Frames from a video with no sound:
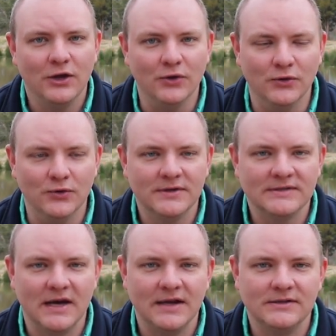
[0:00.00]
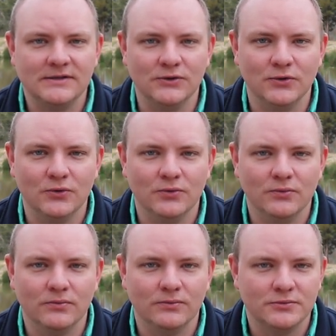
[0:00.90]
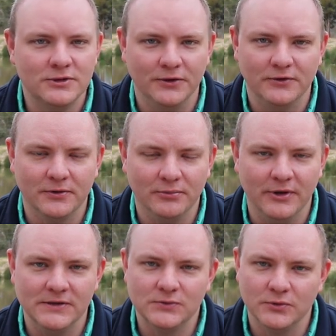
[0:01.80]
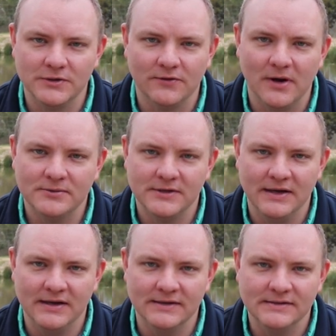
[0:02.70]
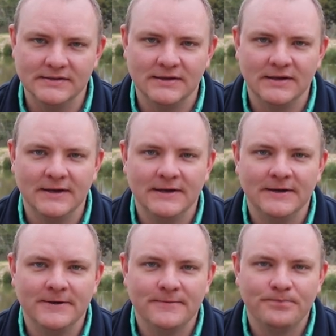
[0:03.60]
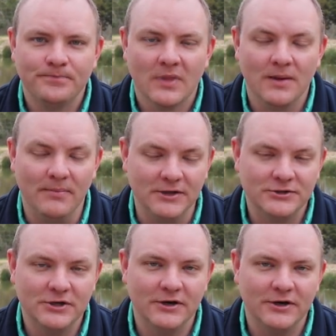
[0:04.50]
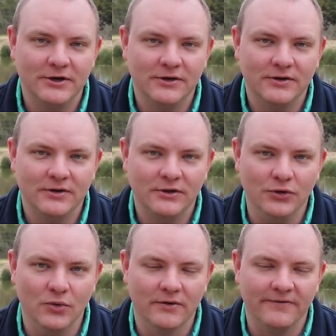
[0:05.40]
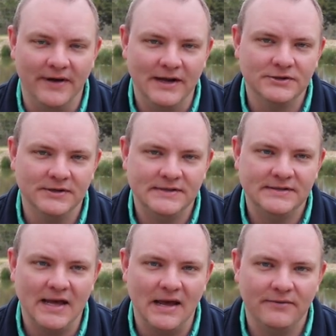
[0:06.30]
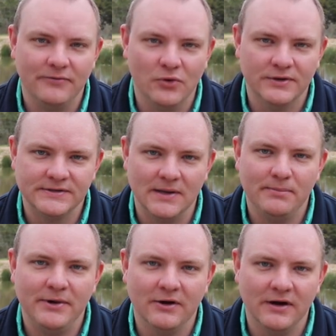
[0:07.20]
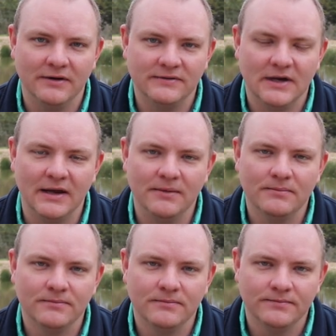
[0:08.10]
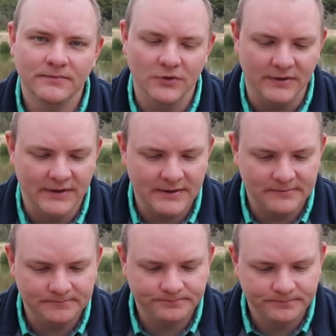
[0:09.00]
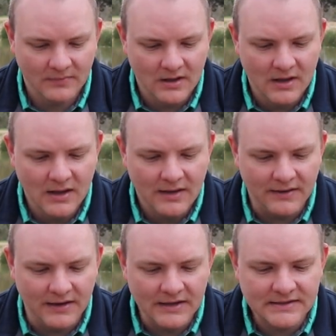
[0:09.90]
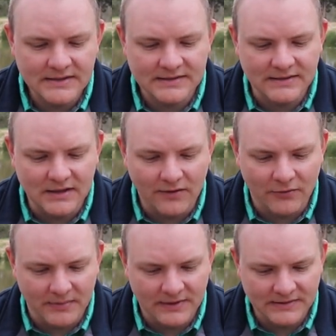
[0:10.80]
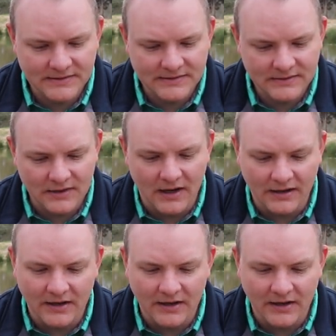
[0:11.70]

you do decide to shelter in place, whichever option that is, make sure you are financially set for some period of time during that. The next is government. Uh,